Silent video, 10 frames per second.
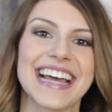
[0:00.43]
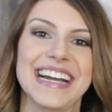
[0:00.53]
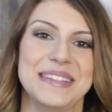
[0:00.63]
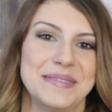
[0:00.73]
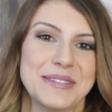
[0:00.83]

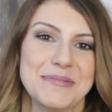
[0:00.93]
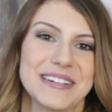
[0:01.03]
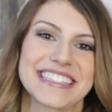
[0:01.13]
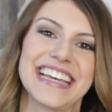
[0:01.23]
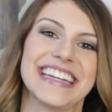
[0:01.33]
I am
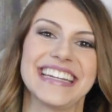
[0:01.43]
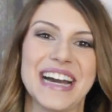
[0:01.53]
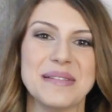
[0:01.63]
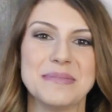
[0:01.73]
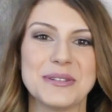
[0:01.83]
super excited.
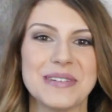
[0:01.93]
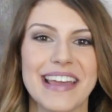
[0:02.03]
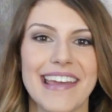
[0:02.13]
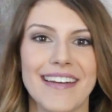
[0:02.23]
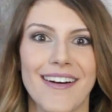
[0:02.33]
I am doing
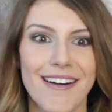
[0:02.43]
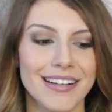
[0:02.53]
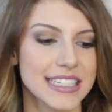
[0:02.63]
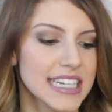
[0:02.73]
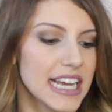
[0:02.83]
a
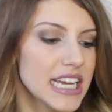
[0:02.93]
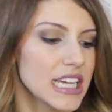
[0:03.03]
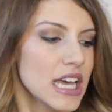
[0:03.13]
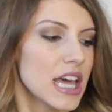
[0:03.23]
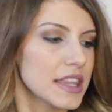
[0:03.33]
haul today.